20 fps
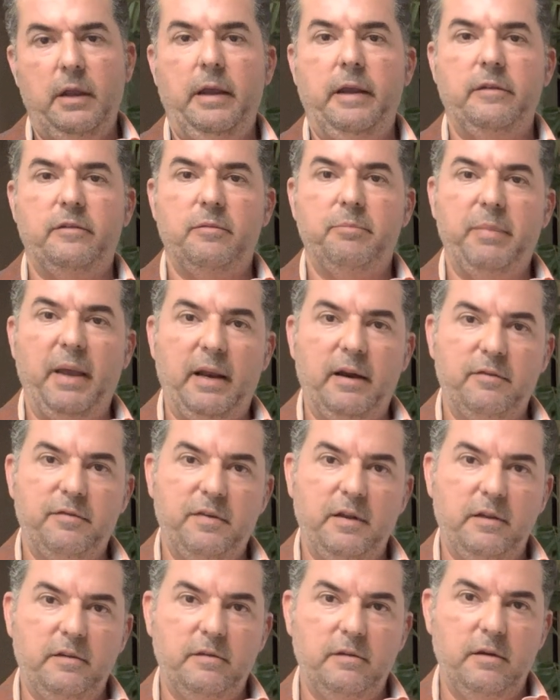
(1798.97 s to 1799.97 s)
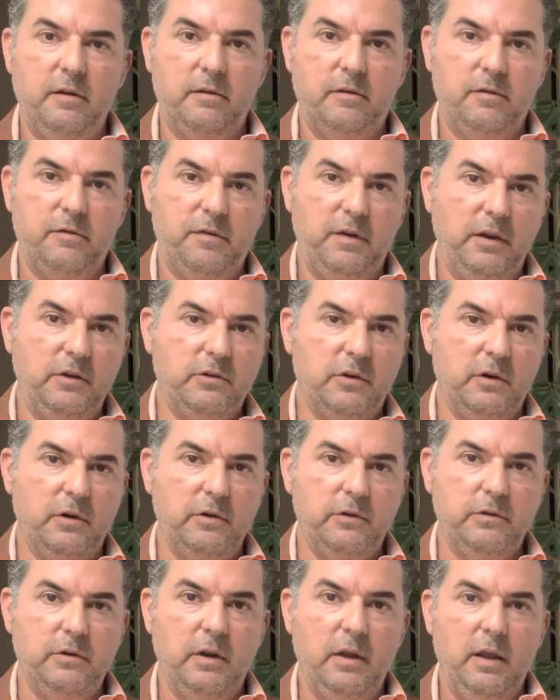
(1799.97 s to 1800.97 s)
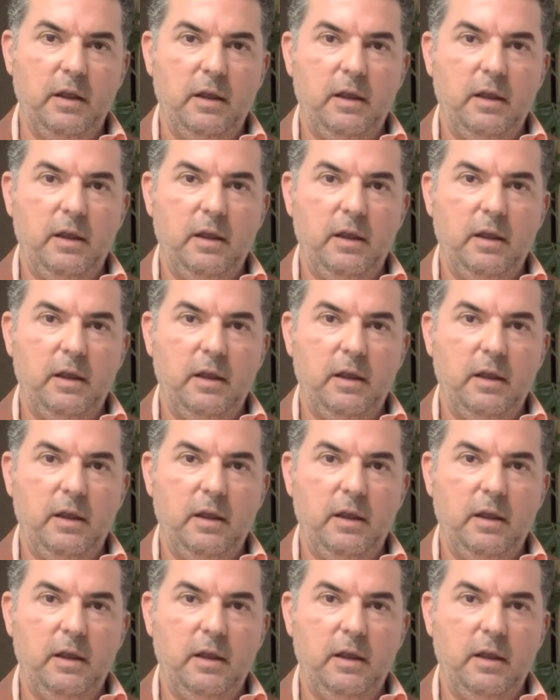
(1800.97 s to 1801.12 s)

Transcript: its benefits, its features,